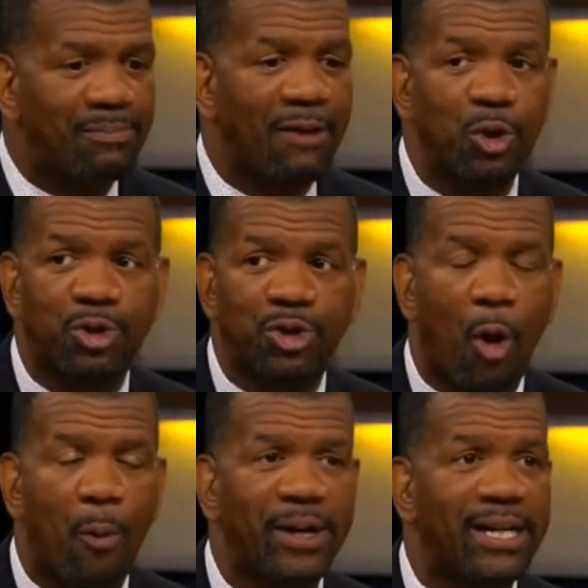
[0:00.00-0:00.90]
Now, if you
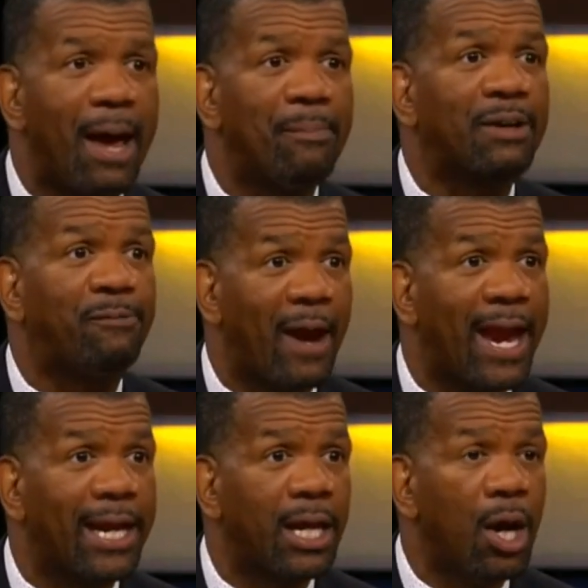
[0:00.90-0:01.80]
told me that
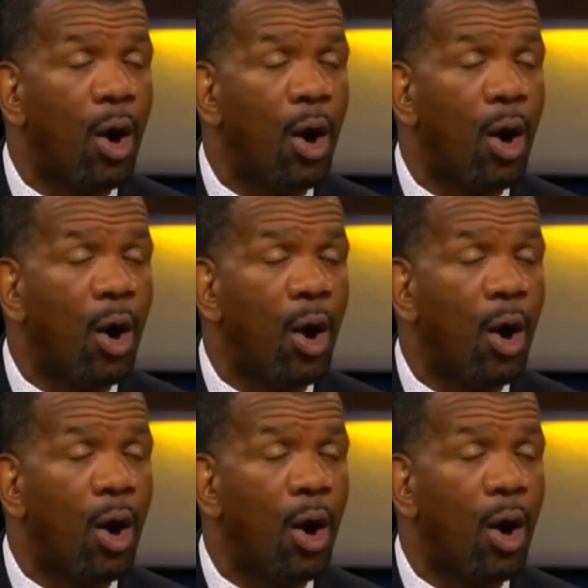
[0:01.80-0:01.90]
McVay